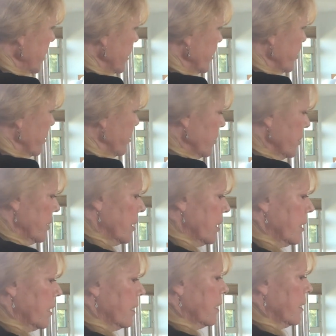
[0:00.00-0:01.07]
edges.
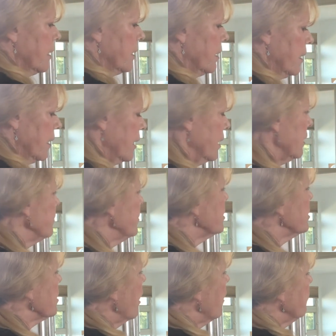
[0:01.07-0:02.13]
And I'm
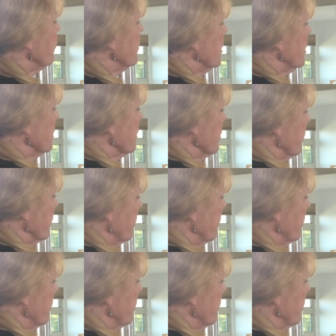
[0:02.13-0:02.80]
softening them.